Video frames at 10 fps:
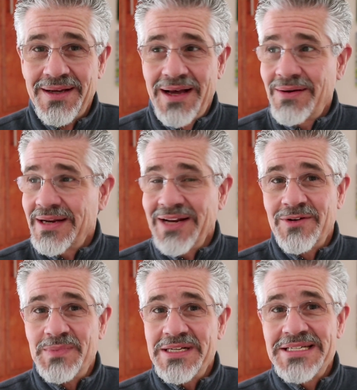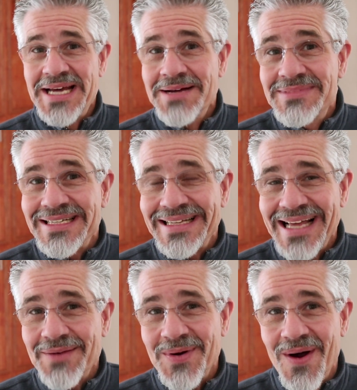How could anyone be tempted in
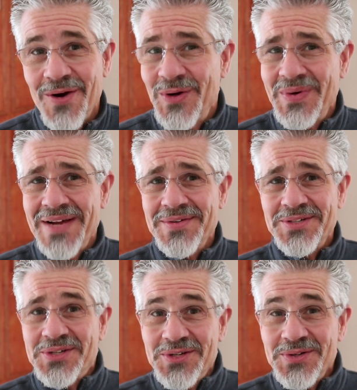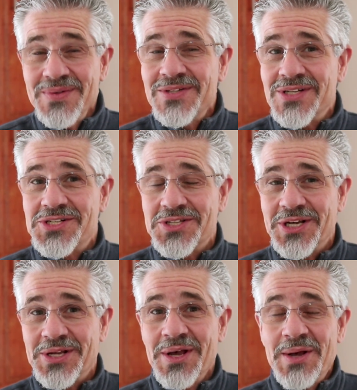that regard? Who would ever do such a
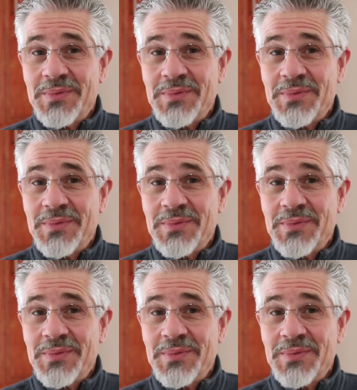thing?